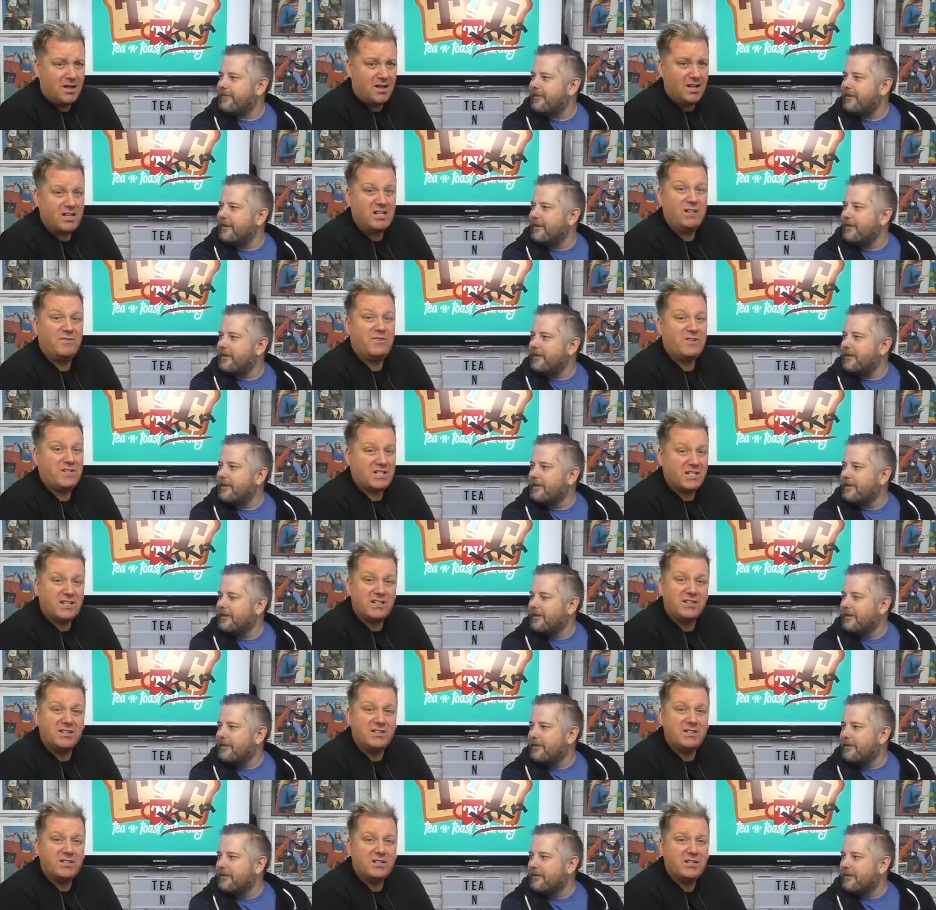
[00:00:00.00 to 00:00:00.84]
Speaker 1: And if you
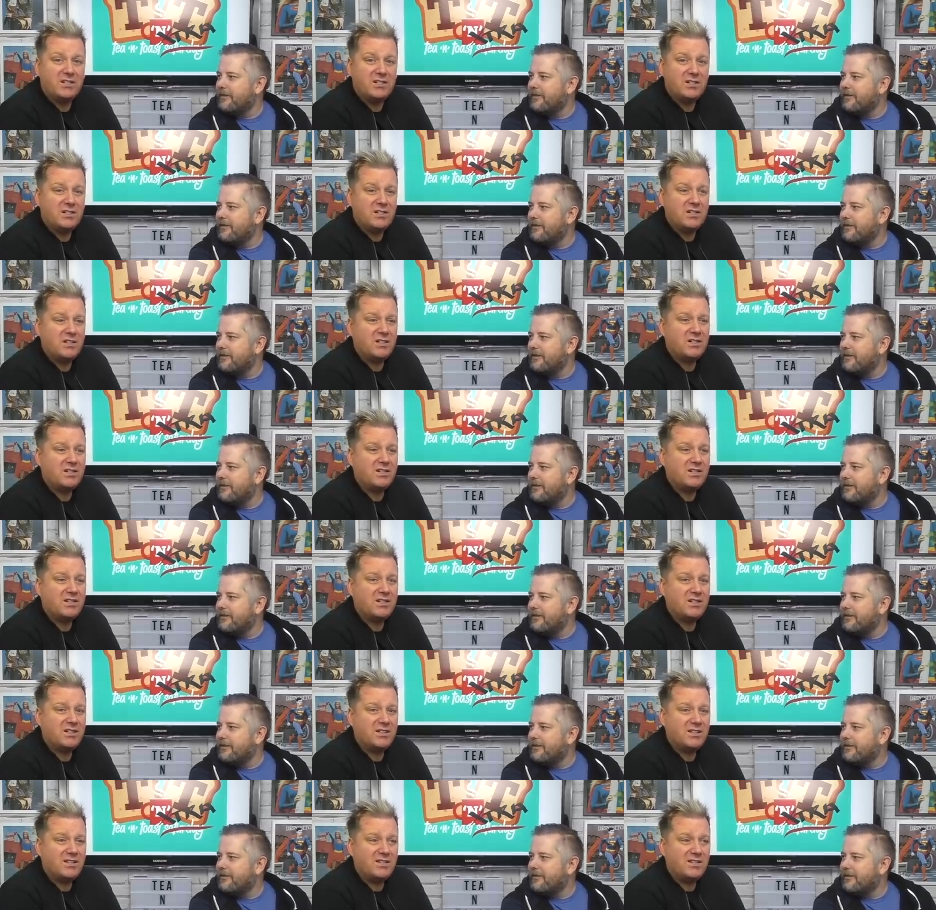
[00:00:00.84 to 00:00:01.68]
didn't,
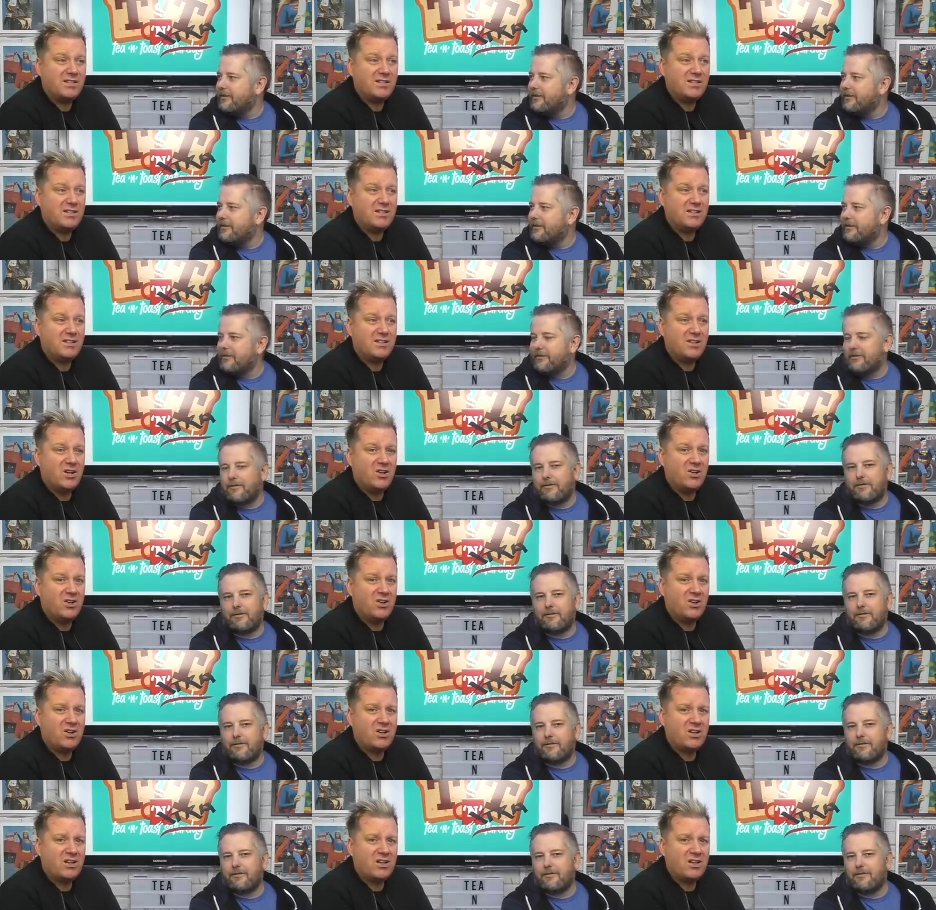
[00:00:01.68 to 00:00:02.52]

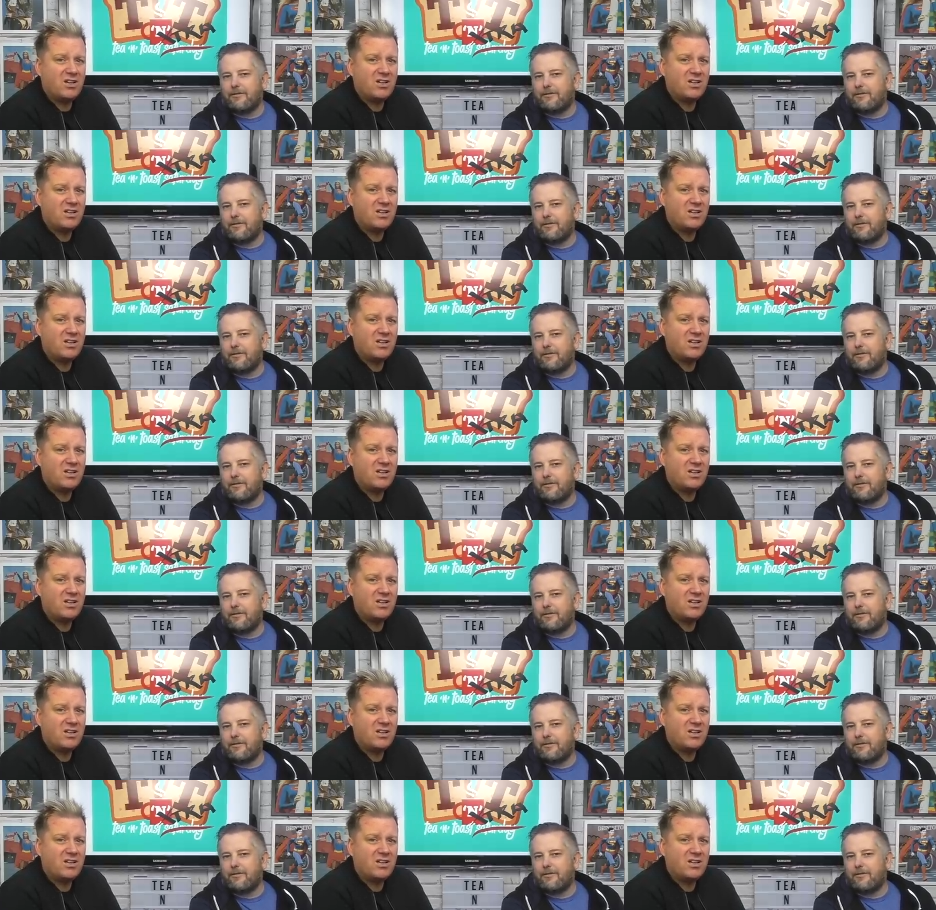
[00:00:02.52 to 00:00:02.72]
unlucky.